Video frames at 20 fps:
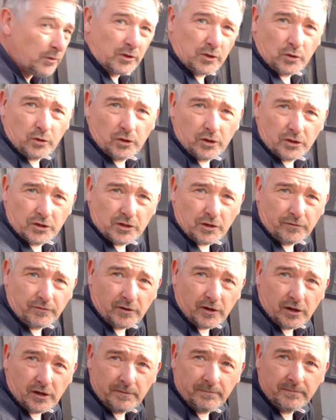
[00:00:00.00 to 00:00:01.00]
it's all good so
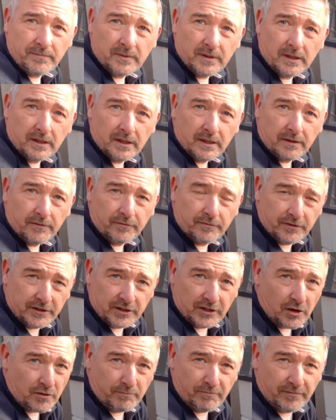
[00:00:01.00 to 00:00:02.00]
far. Fish,
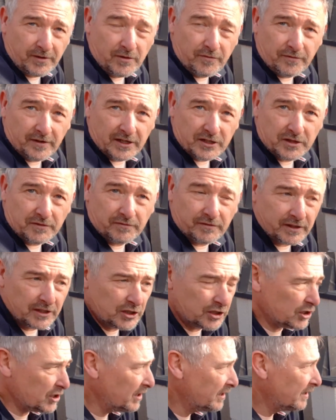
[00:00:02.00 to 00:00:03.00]
no flashing
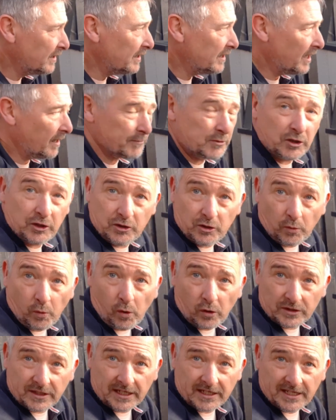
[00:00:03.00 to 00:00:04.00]
fish. I'm just going to do a
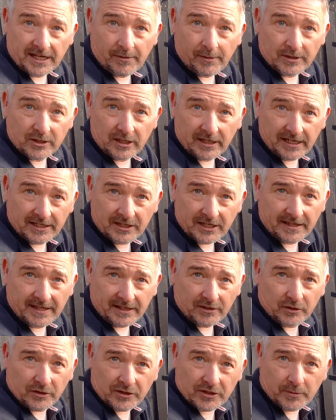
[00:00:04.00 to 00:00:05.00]
water test now actually. Let's get
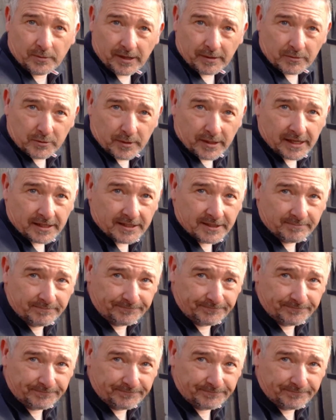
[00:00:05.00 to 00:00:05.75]
that done and see what happens with that.